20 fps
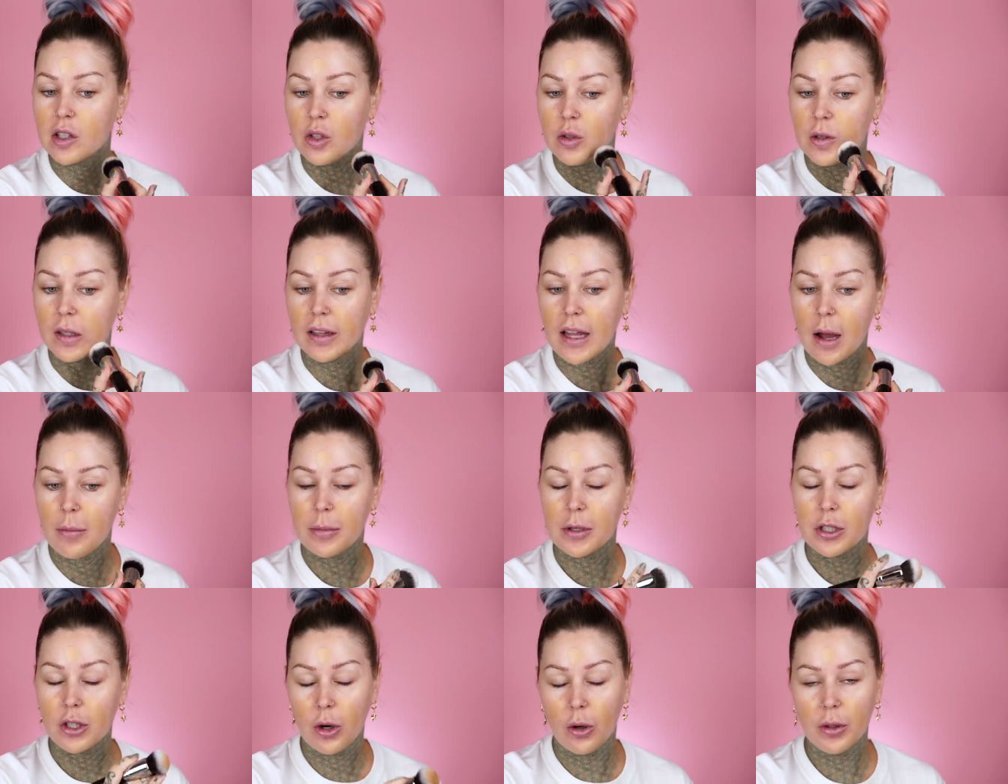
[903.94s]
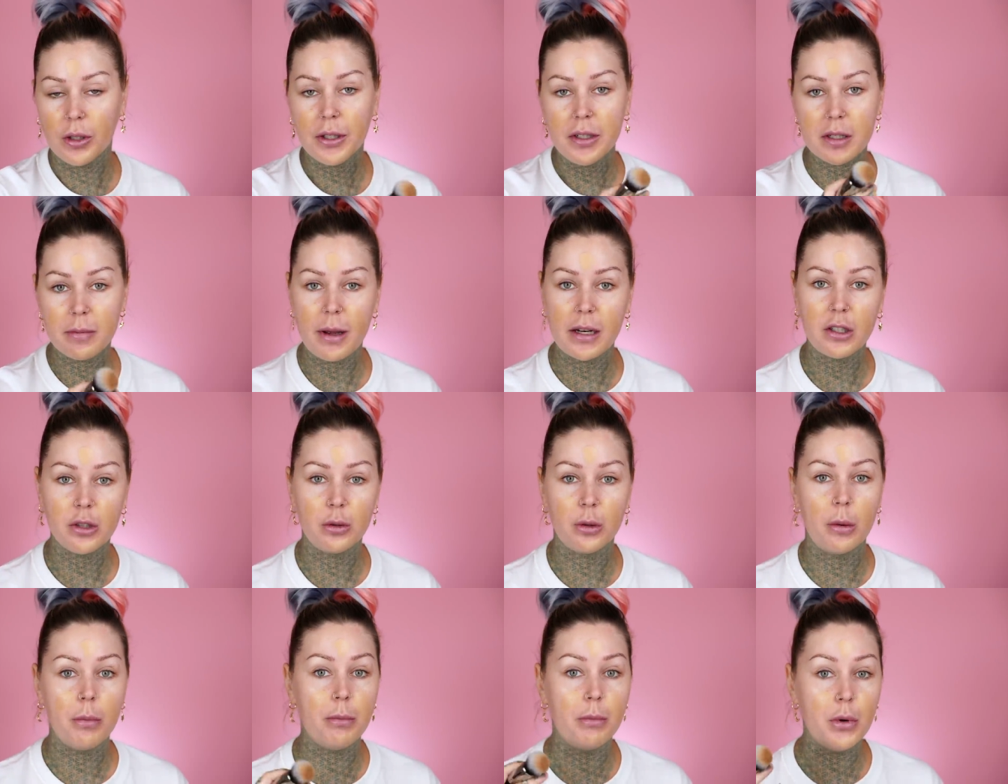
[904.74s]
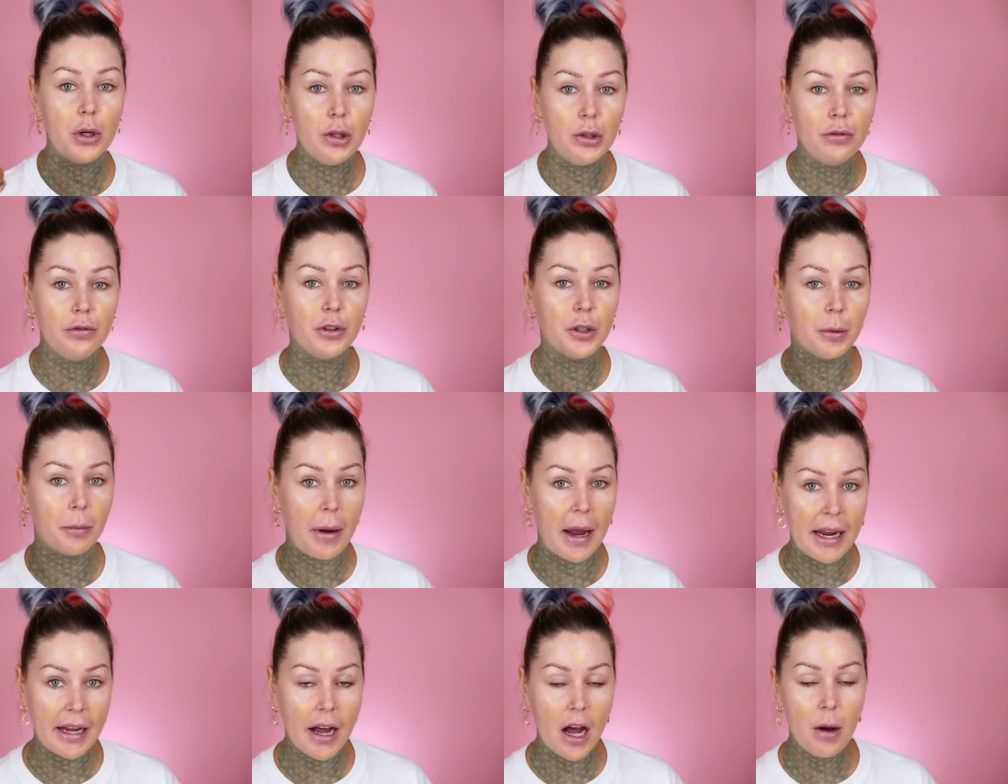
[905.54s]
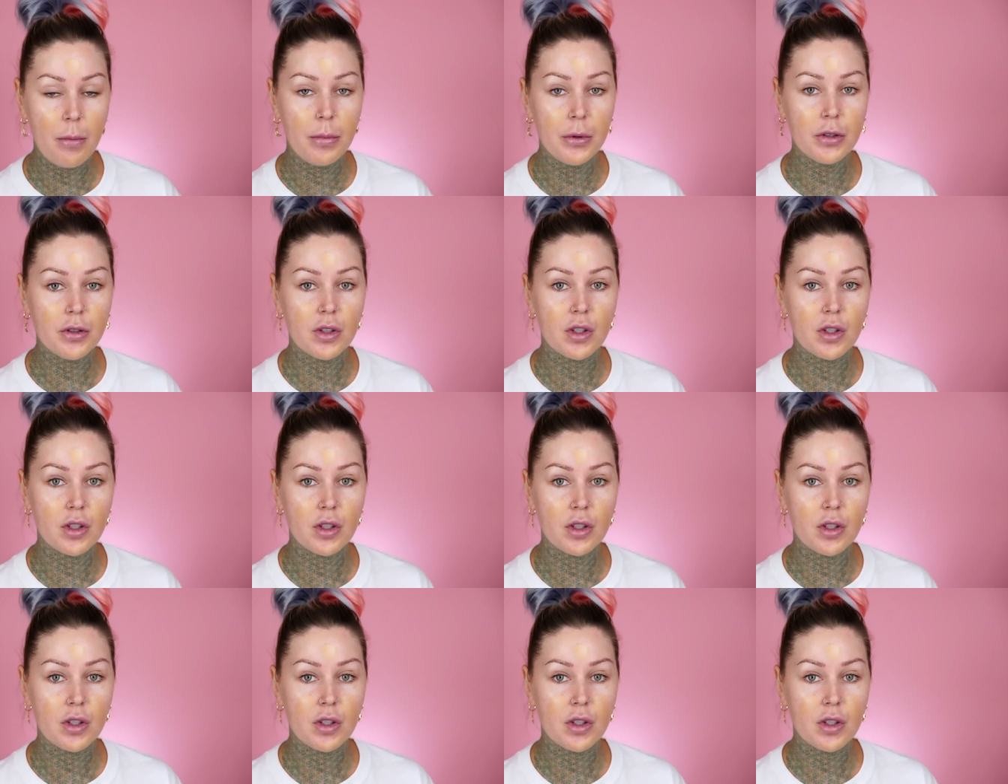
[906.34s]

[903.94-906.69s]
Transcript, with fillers: is doing that, but toner is meant to remove your makeup.